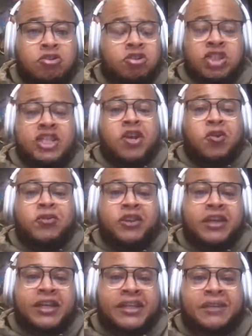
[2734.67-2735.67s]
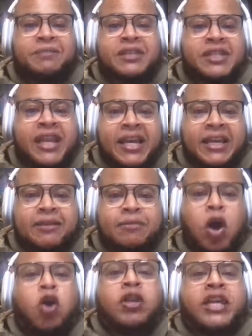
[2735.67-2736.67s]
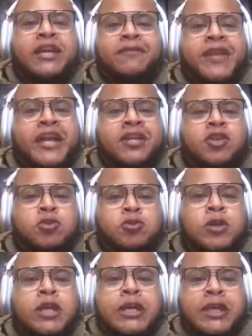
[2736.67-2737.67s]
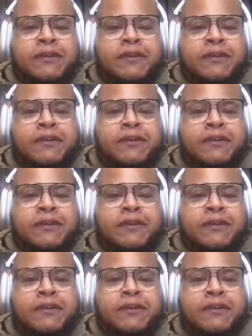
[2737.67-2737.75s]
she don't look at them the same. Only if they knew,